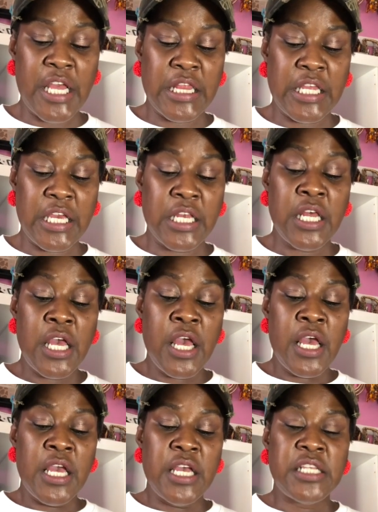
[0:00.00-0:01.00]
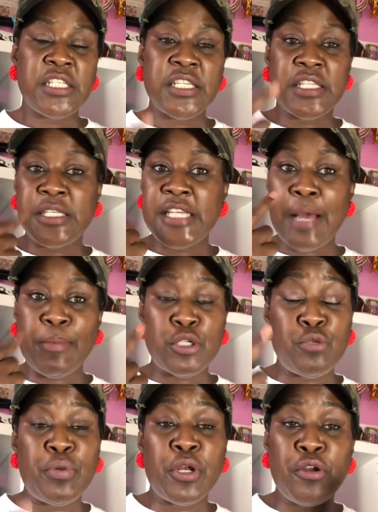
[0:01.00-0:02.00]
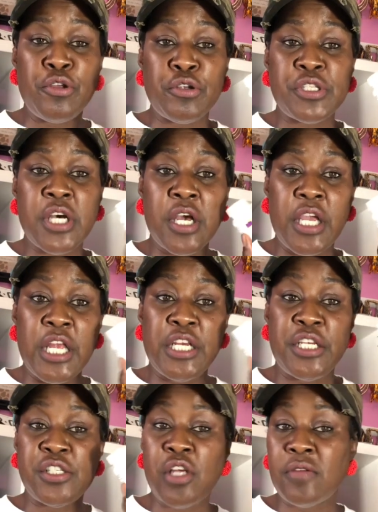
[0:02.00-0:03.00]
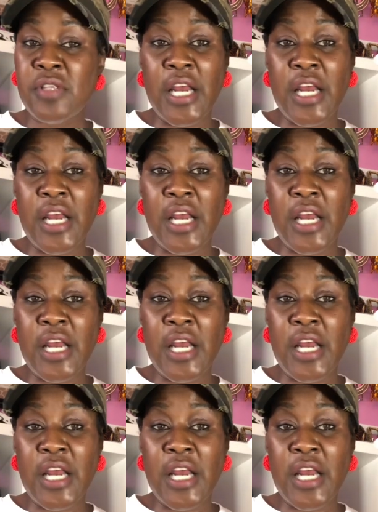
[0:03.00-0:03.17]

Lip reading: And then it's just a tablet you put under your tongue and it dissolves.